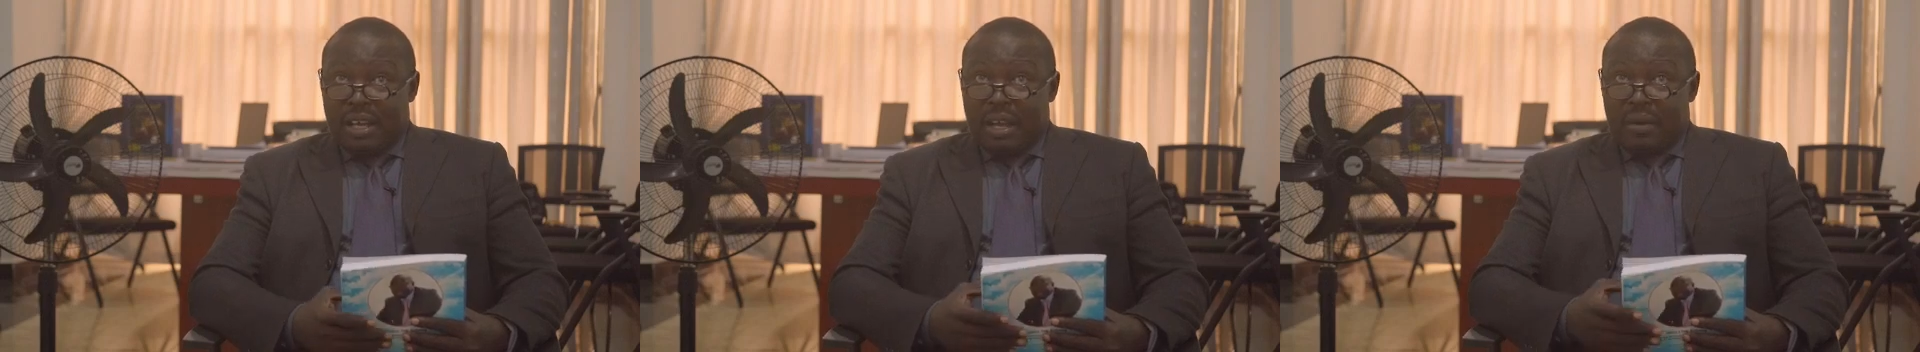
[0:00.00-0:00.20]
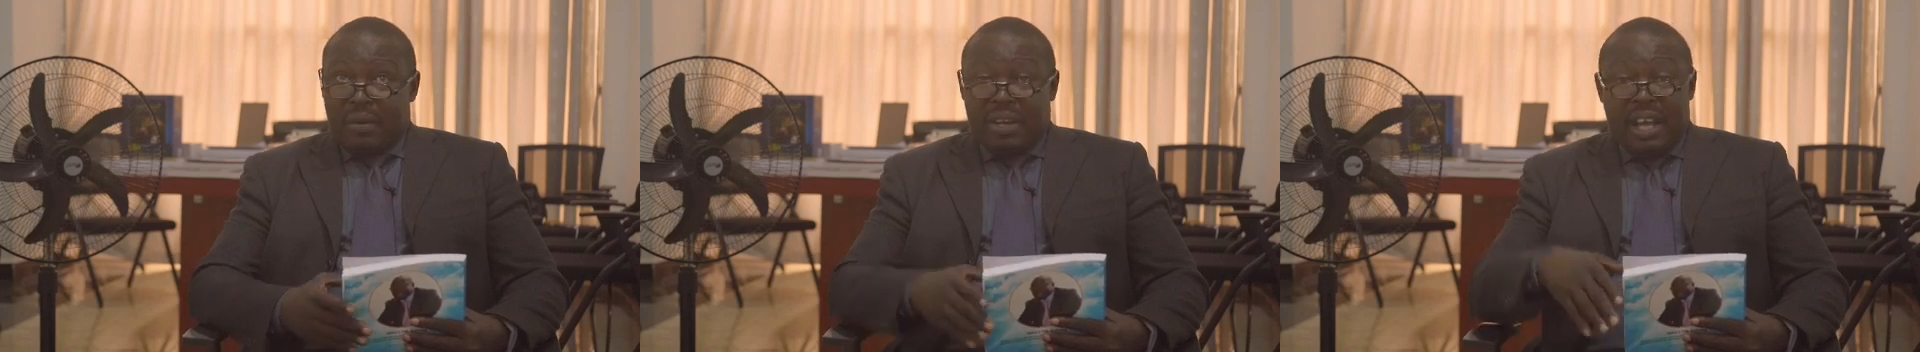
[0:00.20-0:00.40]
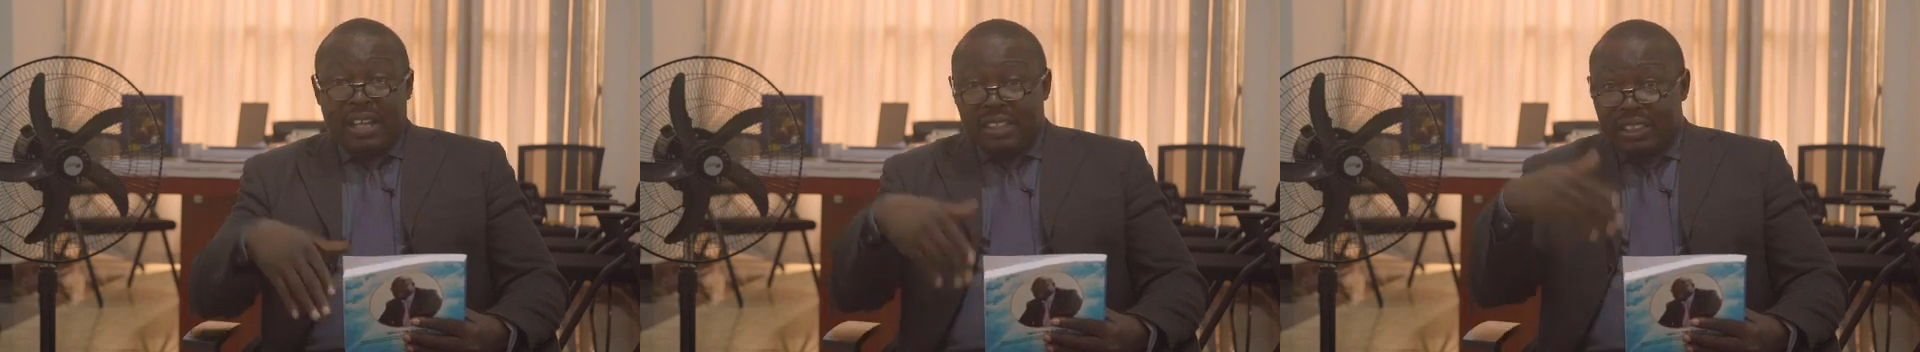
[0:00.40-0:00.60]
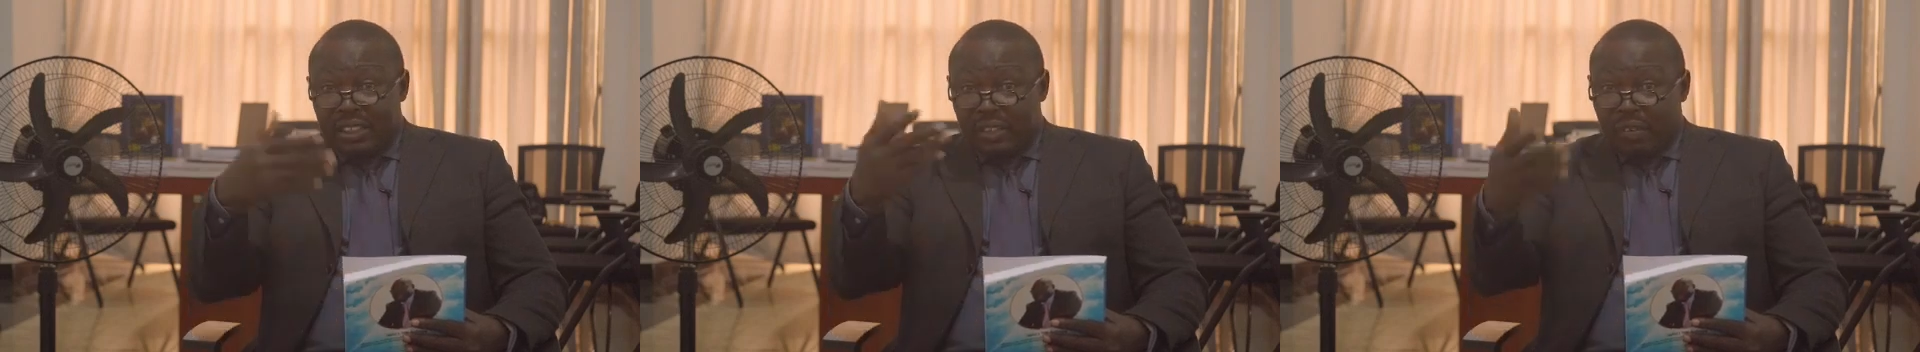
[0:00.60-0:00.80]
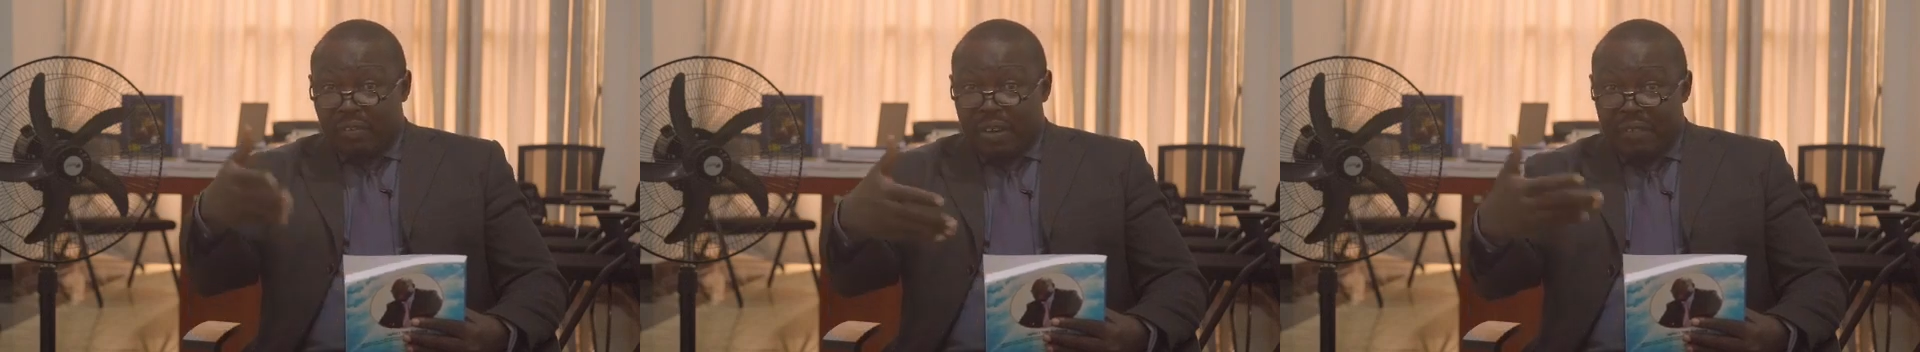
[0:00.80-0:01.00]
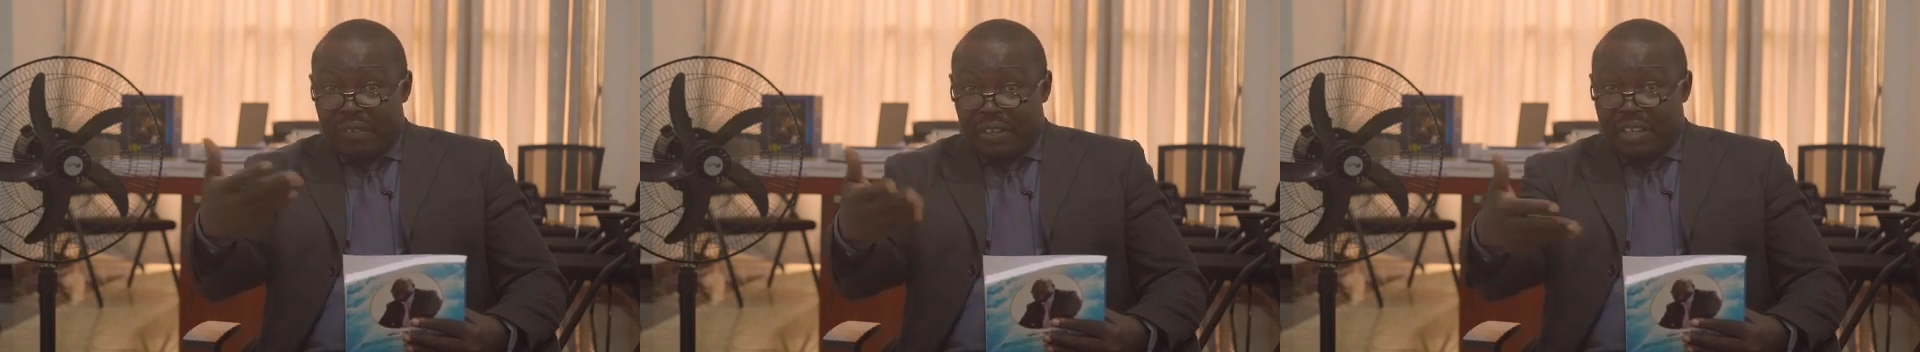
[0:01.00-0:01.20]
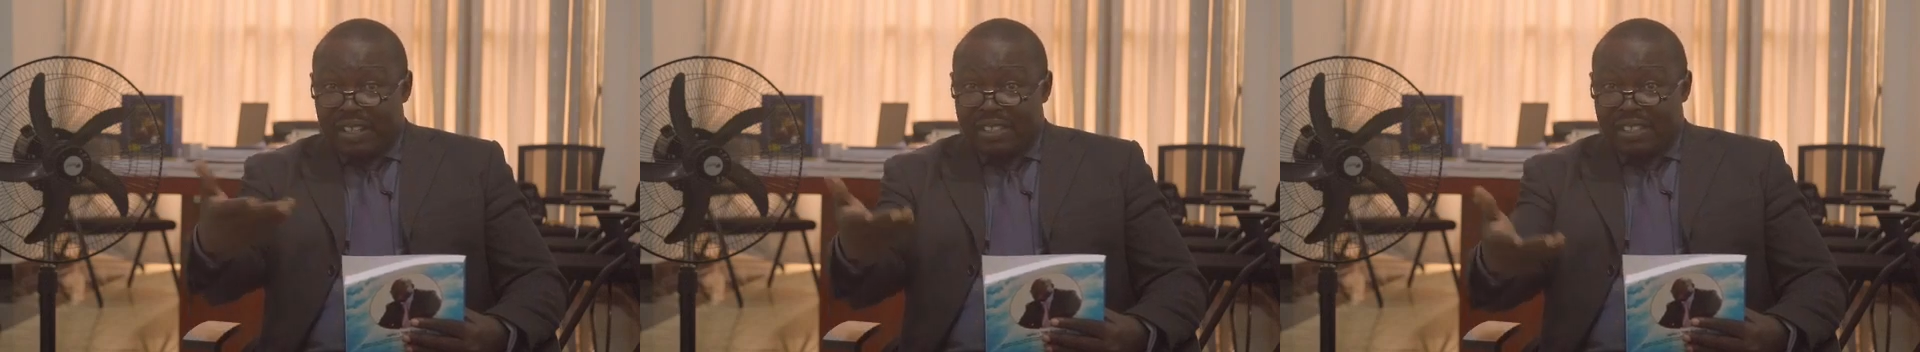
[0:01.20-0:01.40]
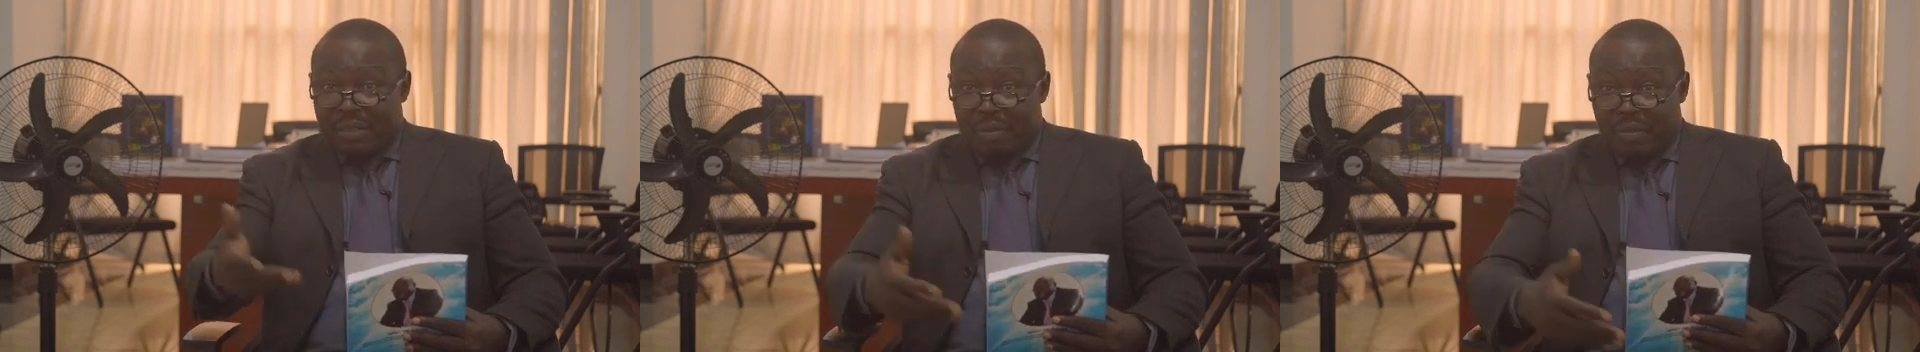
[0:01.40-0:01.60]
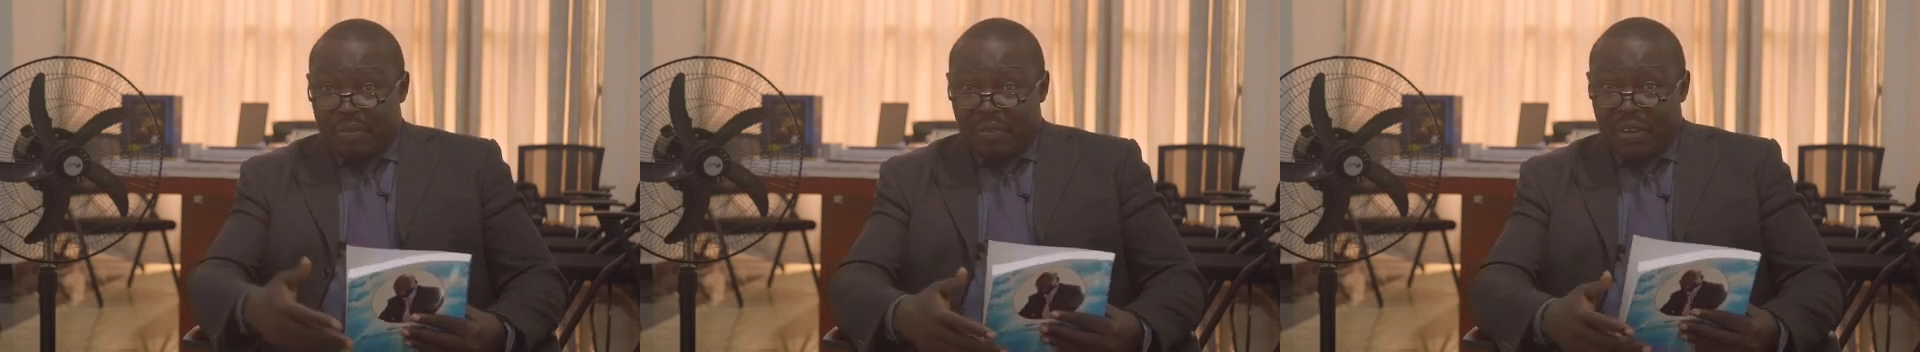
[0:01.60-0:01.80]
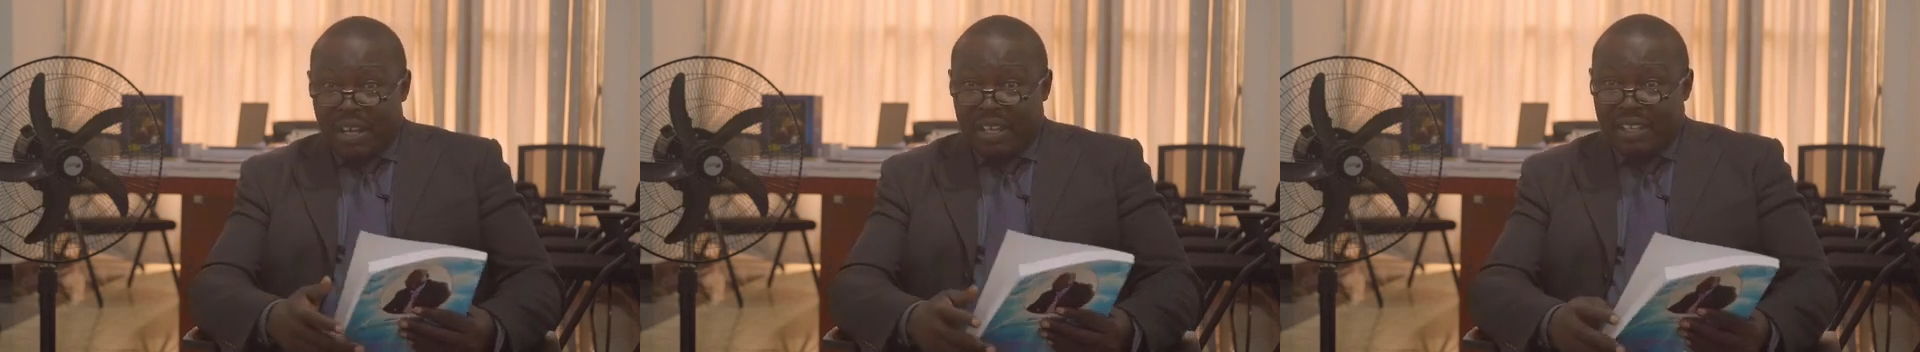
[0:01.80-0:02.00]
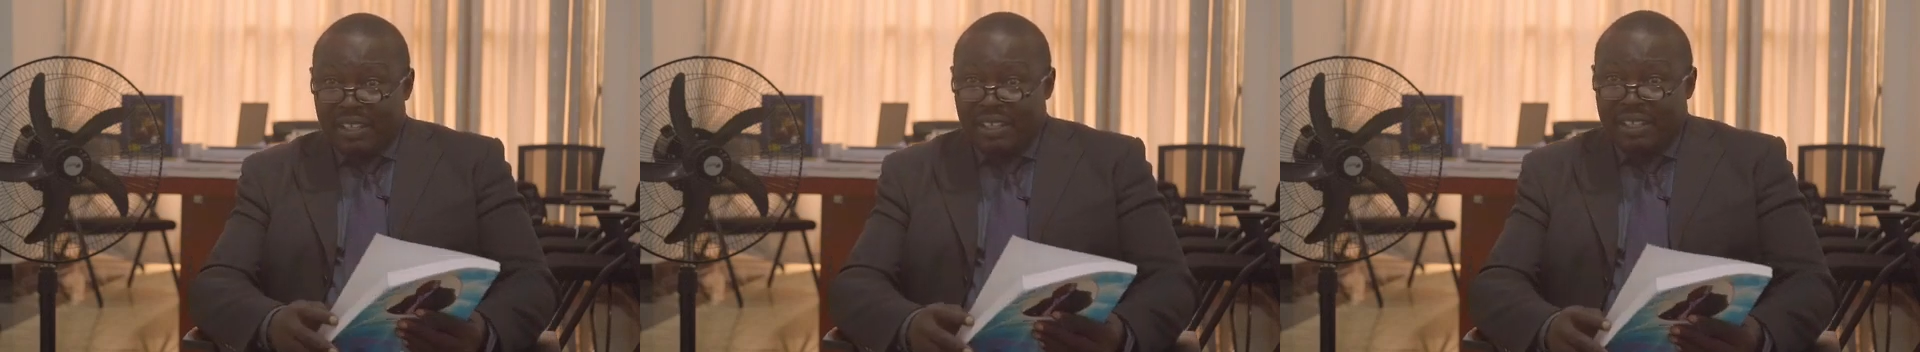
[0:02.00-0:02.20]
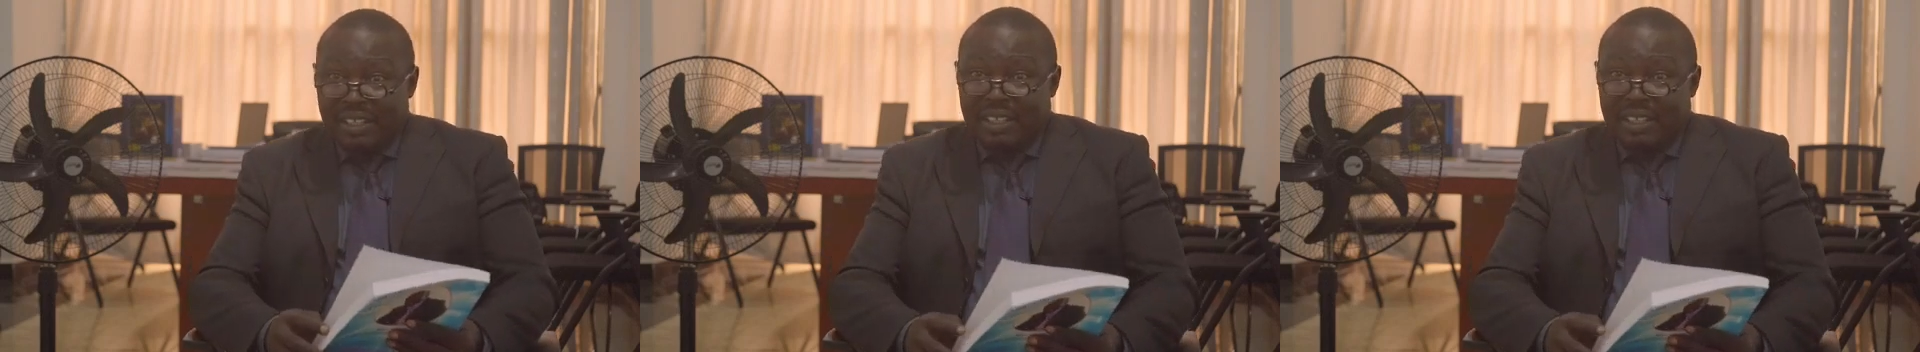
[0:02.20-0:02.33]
renaissance of Africanism, if you like,